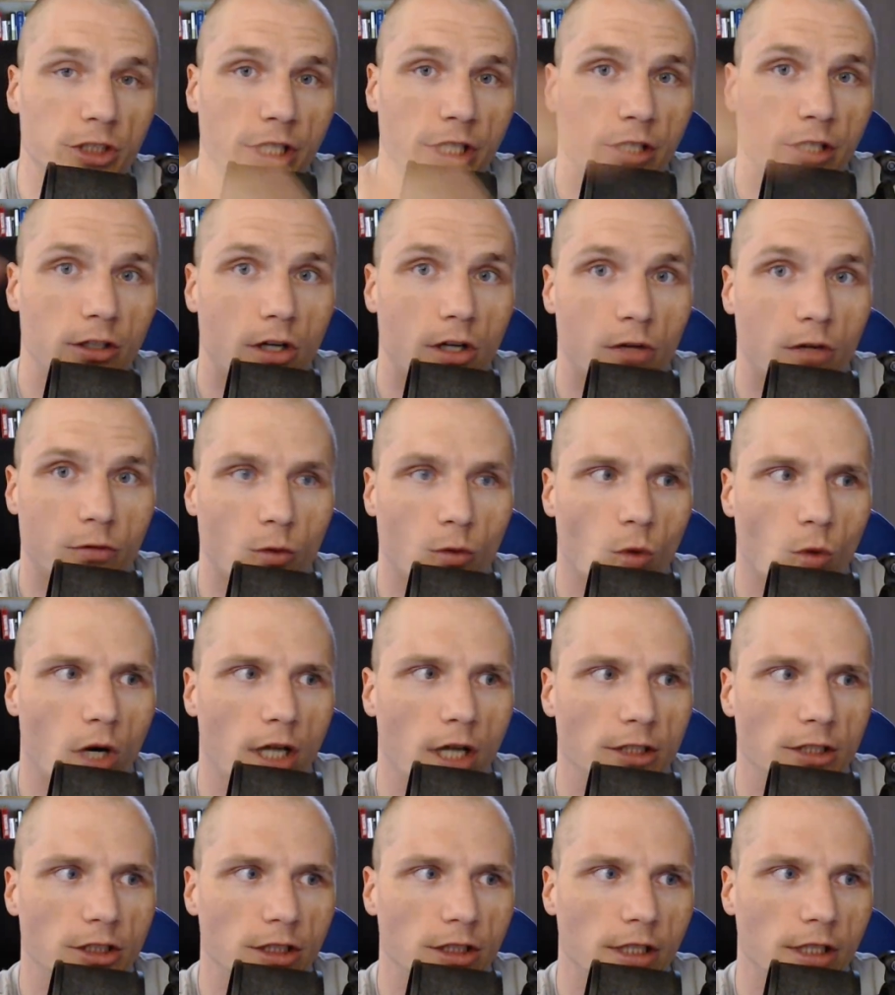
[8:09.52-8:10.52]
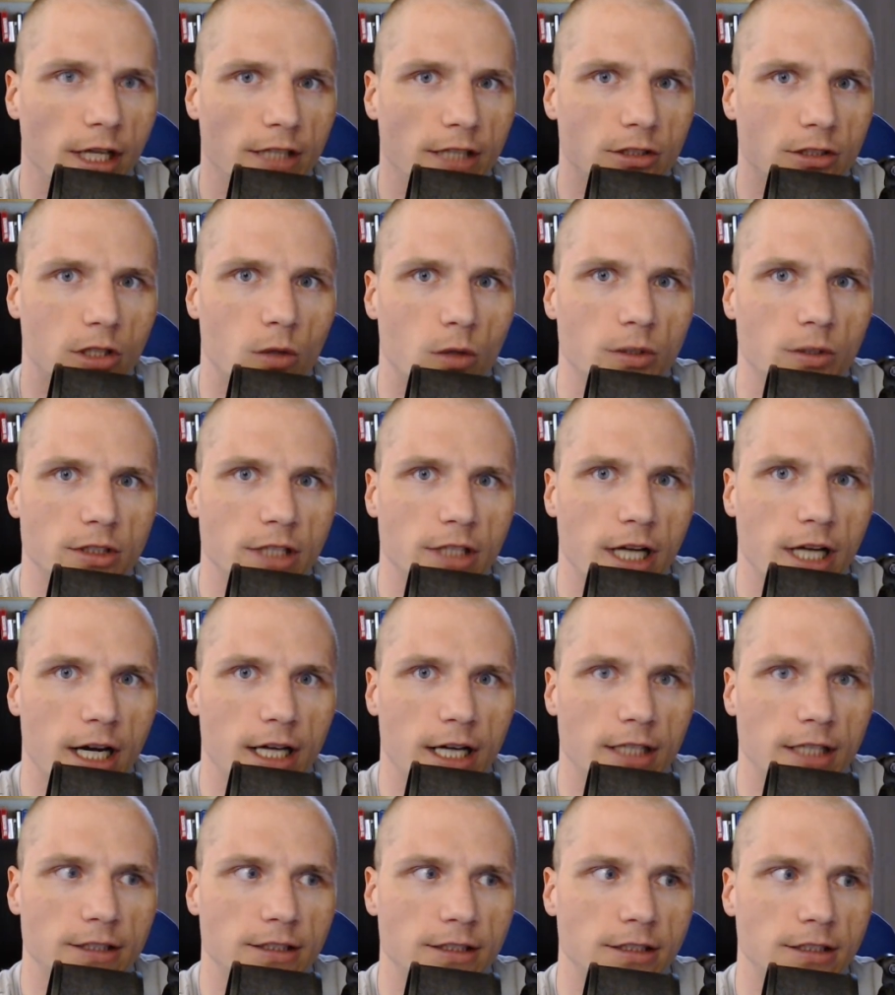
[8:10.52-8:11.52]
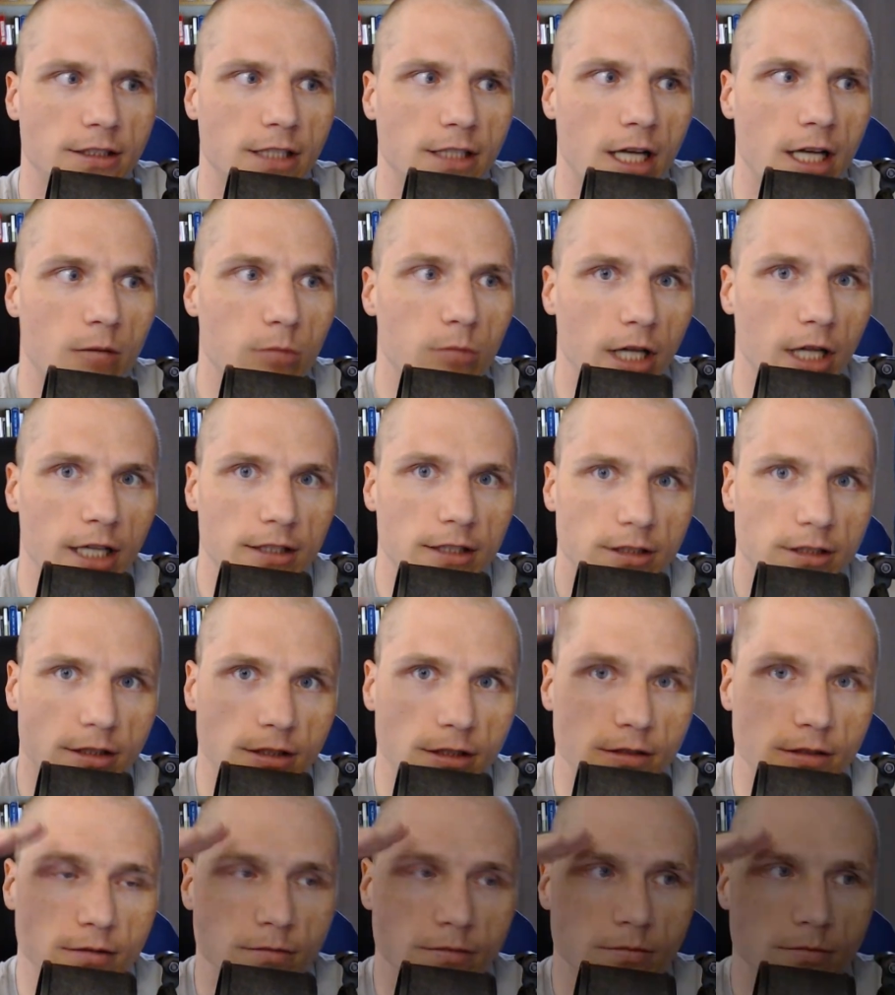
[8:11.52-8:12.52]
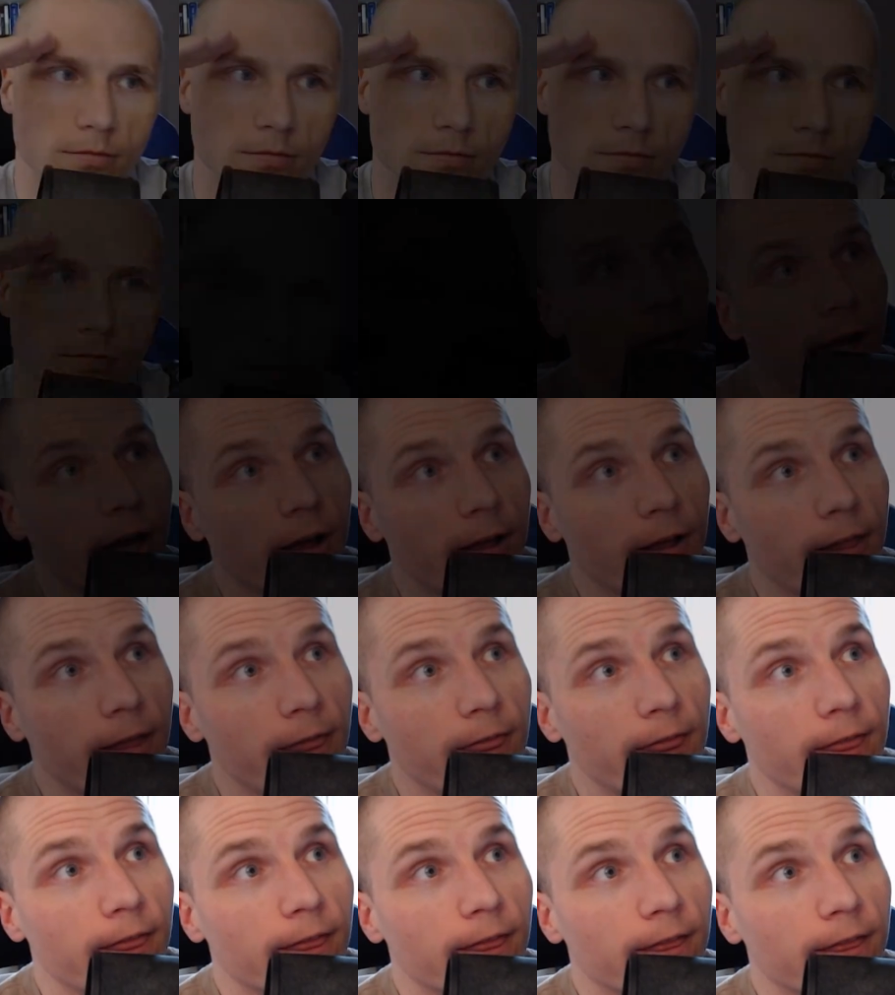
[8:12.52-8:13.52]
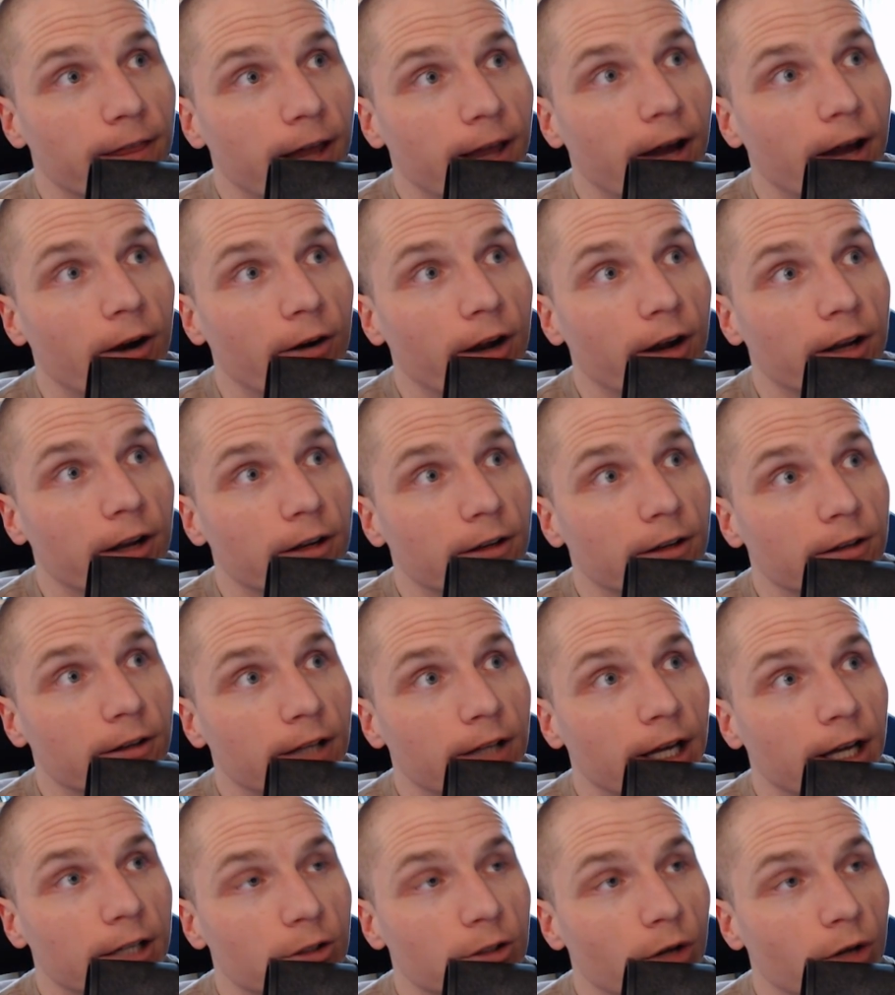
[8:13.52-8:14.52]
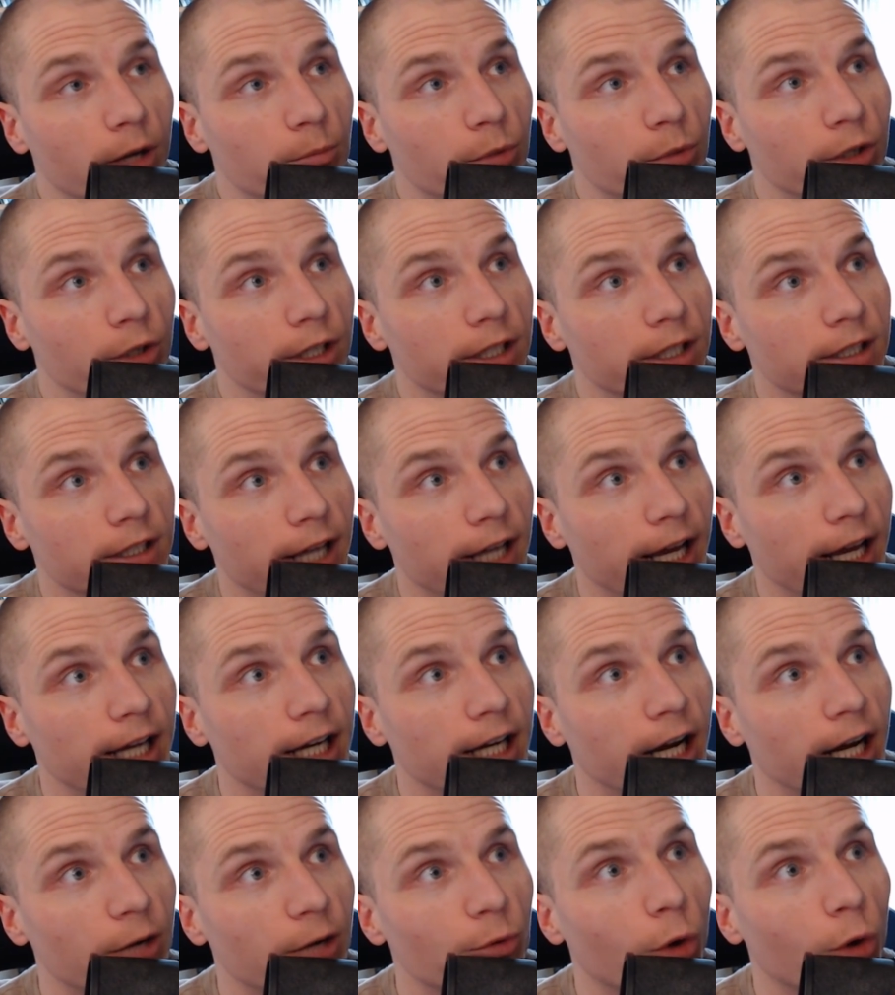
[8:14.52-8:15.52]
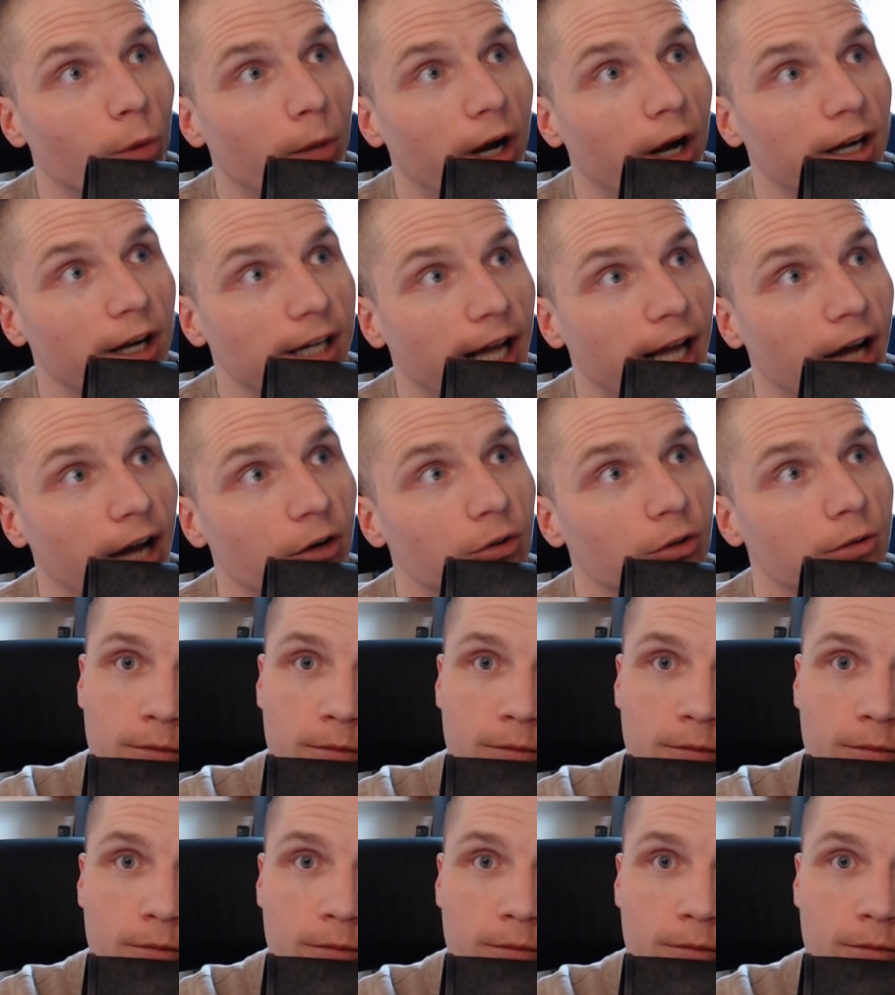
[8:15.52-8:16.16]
you all for watching. As always, guys, God bless. Yeah. Yeah, all right. Yeah, do I put in the AI robot now?